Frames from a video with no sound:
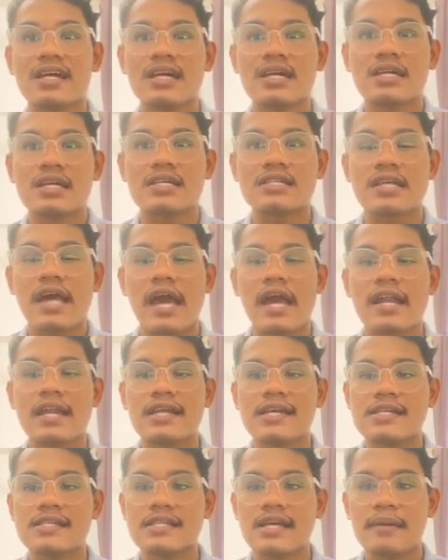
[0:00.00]
is
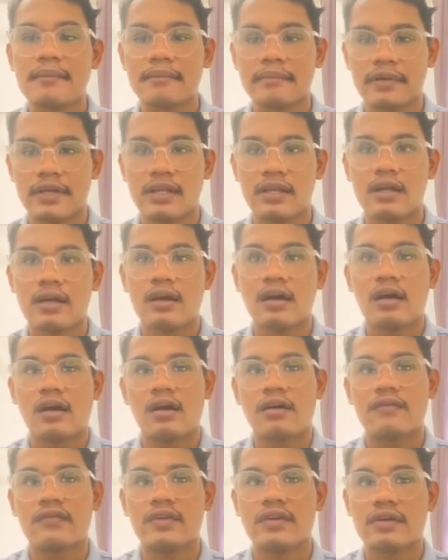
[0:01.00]
an example
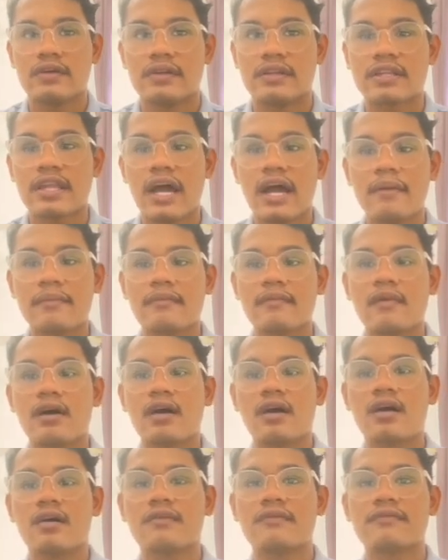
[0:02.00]
of the type
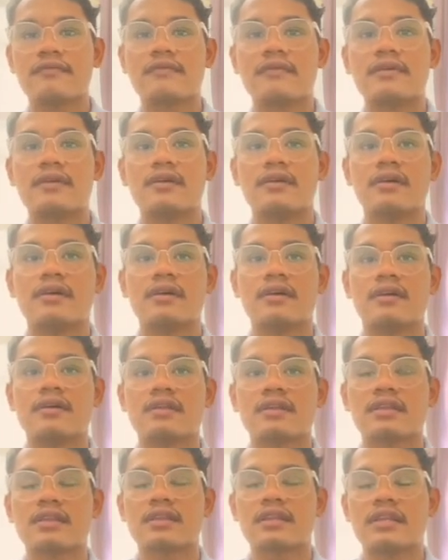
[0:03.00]
of the
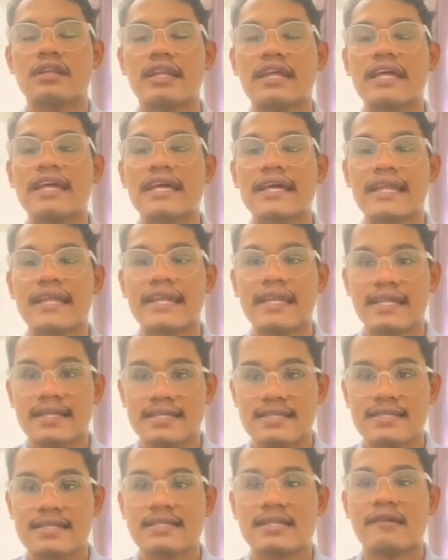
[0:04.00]
linked
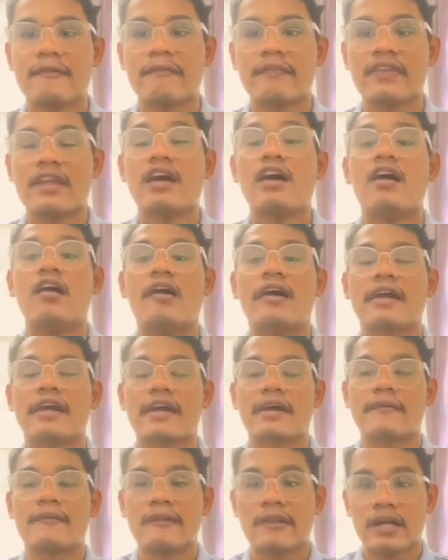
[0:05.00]
list.
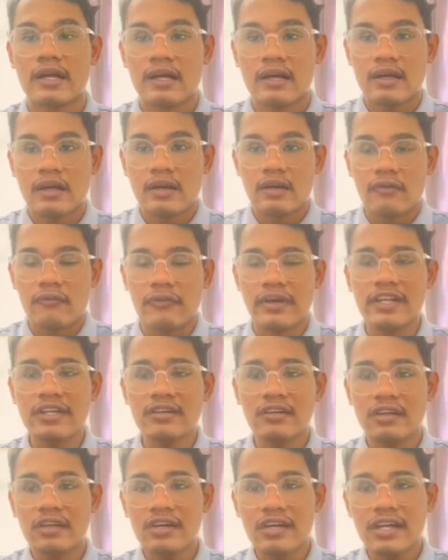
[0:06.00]
Okay, when
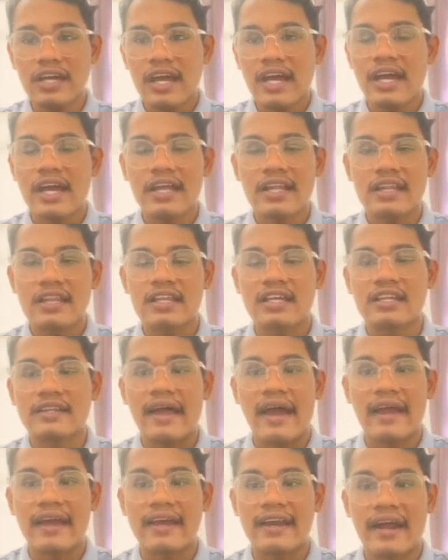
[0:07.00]
you look at the
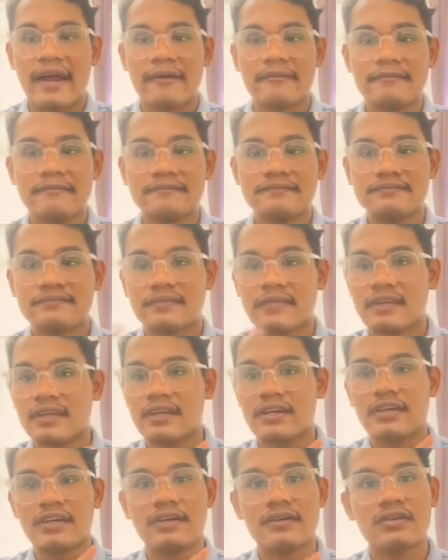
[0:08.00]
diagram
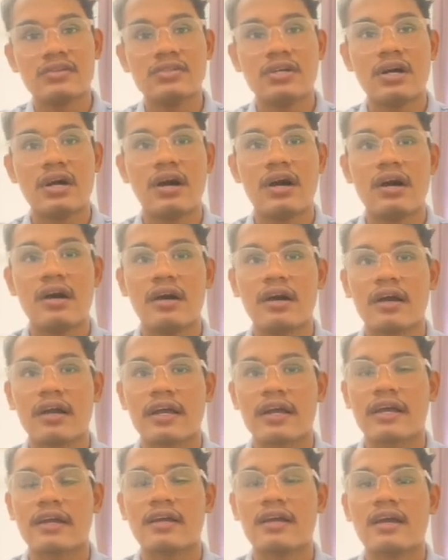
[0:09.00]
here,
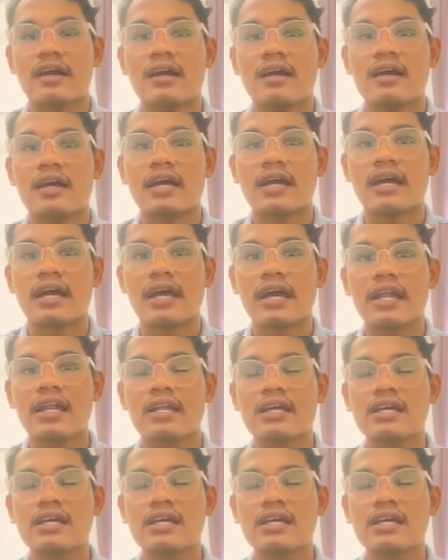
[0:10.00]
okay, head,